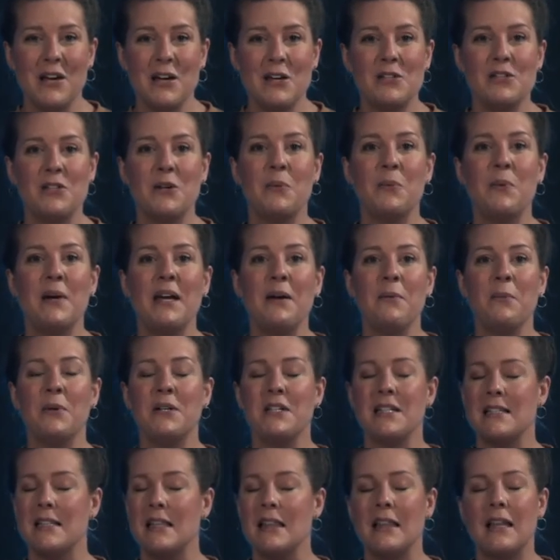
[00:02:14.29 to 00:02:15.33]
So we would
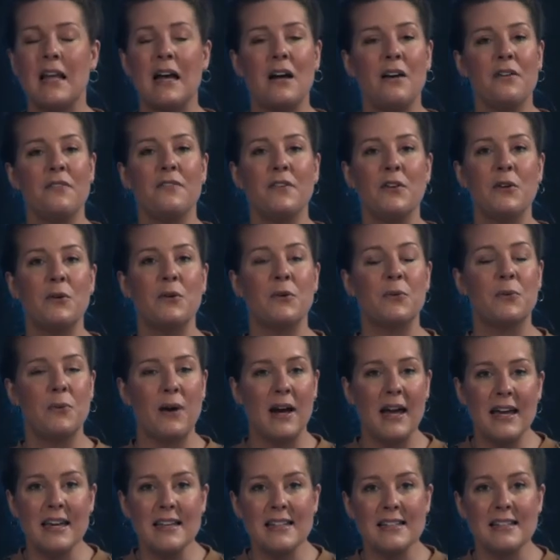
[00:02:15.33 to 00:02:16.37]
just love your
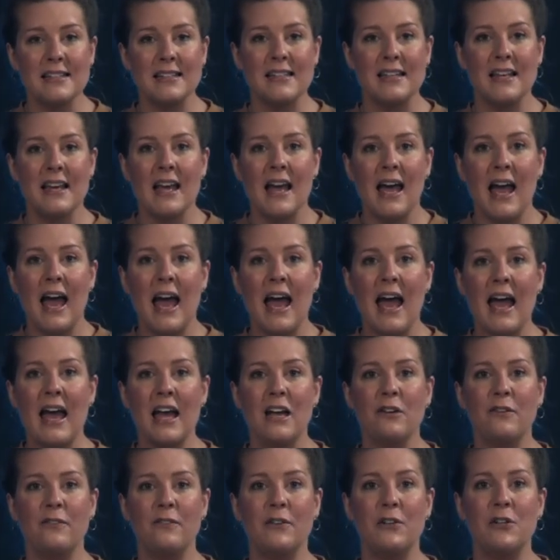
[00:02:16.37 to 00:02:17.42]
grace
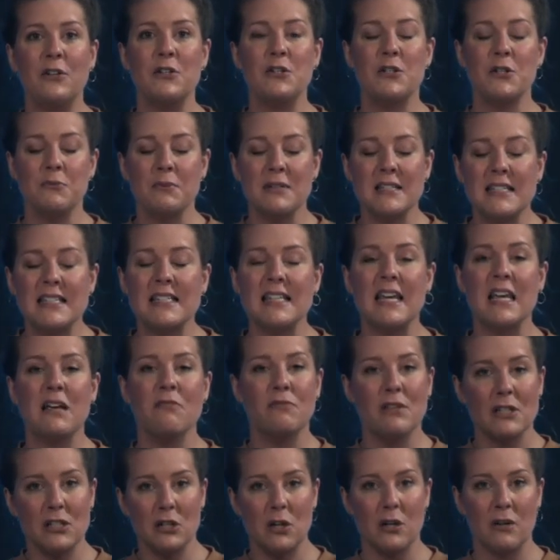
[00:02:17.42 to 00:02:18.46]
and for you to receive
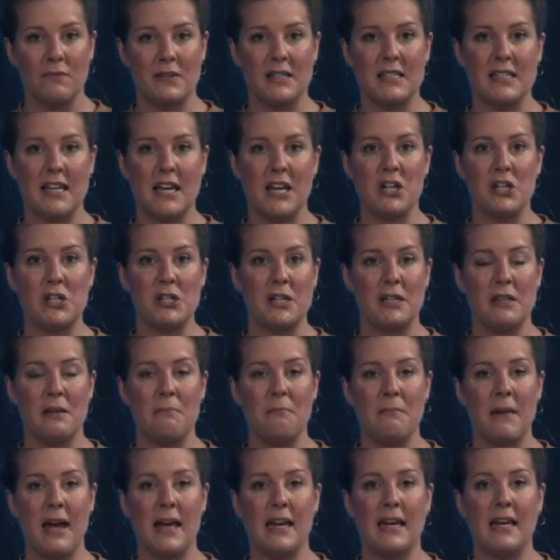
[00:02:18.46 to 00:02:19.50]
this conversation in the
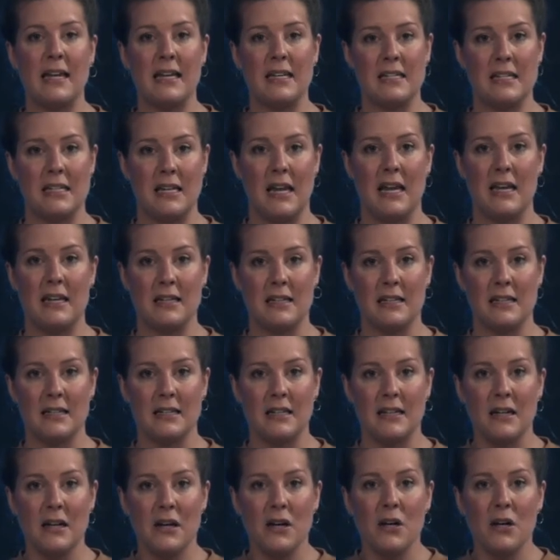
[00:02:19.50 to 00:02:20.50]
manner intended,